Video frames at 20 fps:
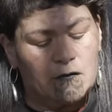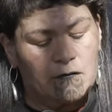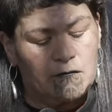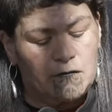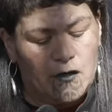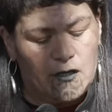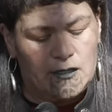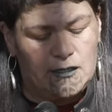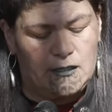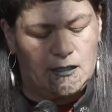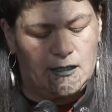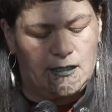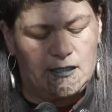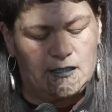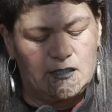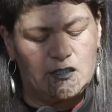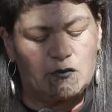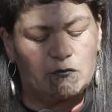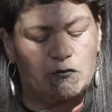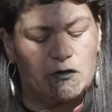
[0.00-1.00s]
Finally,
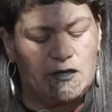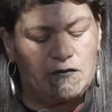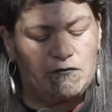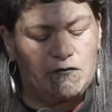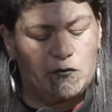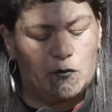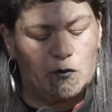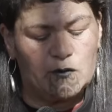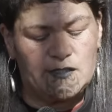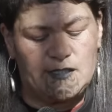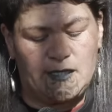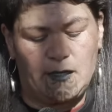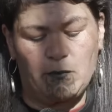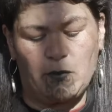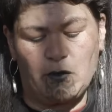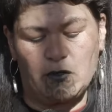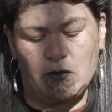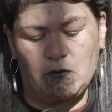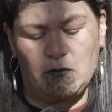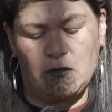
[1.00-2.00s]
to reinforce our
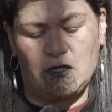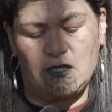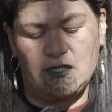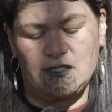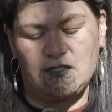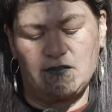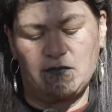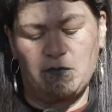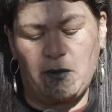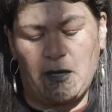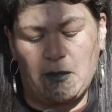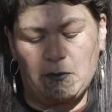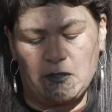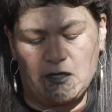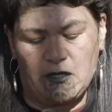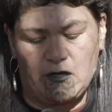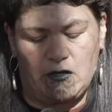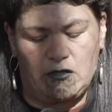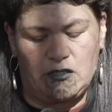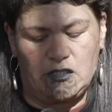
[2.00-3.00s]
bottom lines of
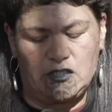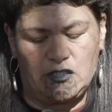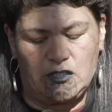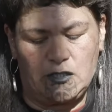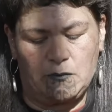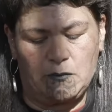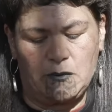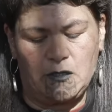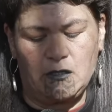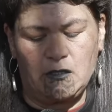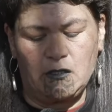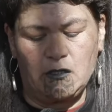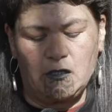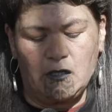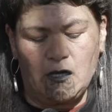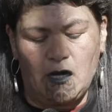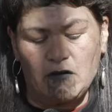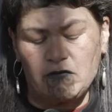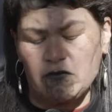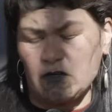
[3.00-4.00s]
public ownership,
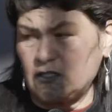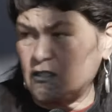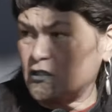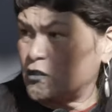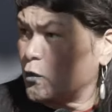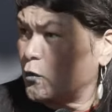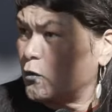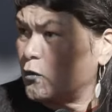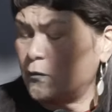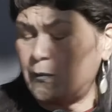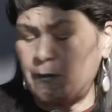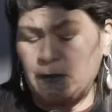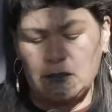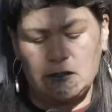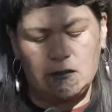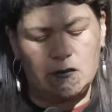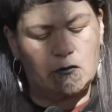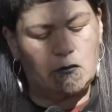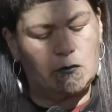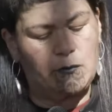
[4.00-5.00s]
I've written to all
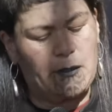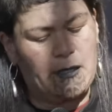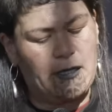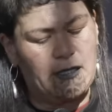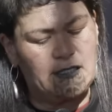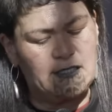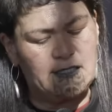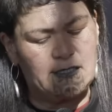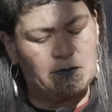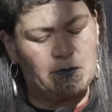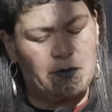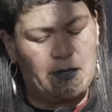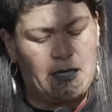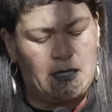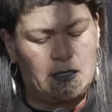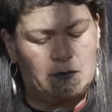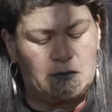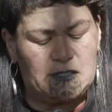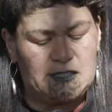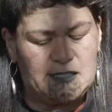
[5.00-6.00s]
political parties in
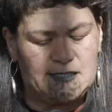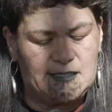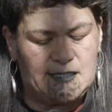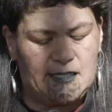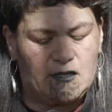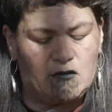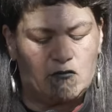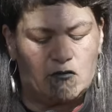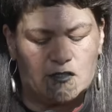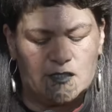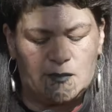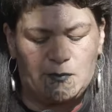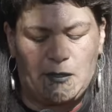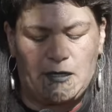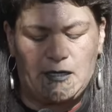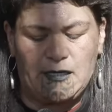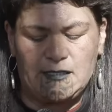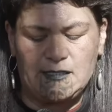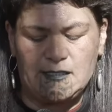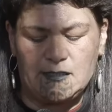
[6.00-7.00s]
Parliament to seek
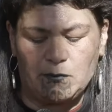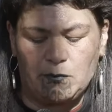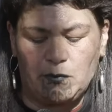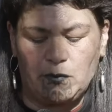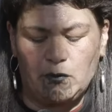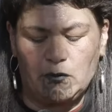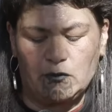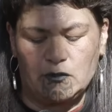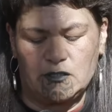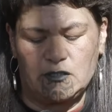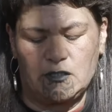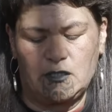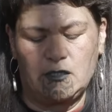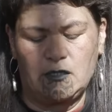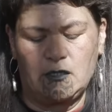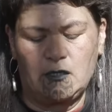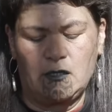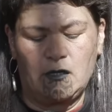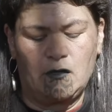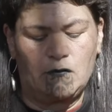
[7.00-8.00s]
cross-party support
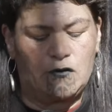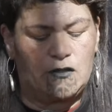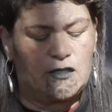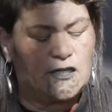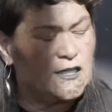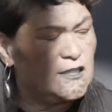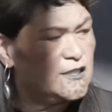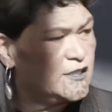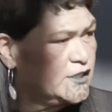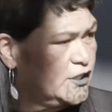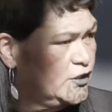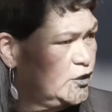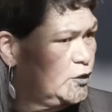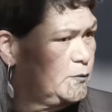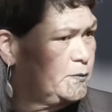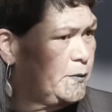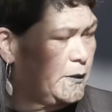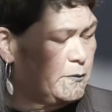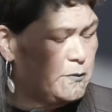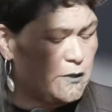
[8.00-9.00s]
for the
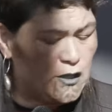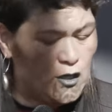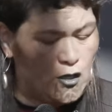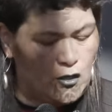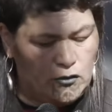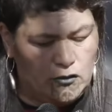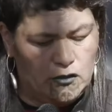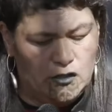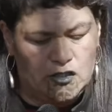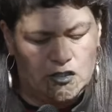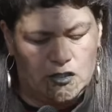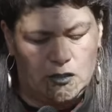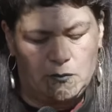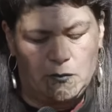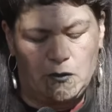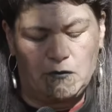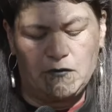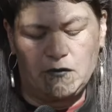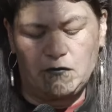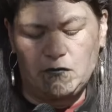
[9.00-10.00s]
continued public ownership
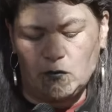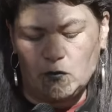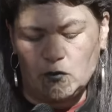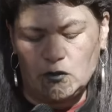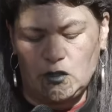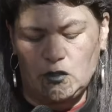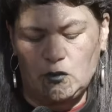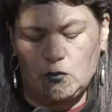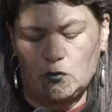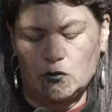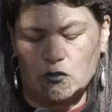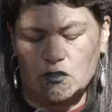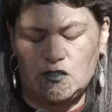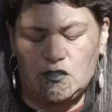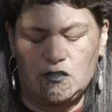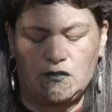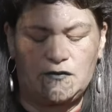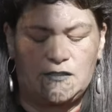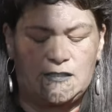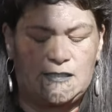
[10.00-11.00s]
of the four new water
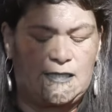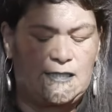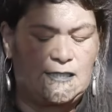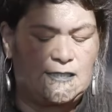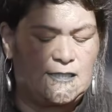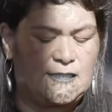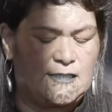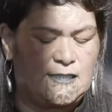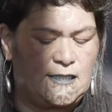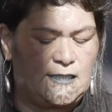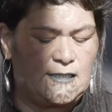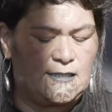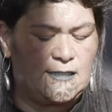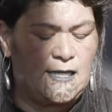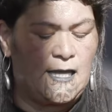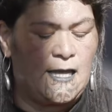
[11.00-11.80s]
service entities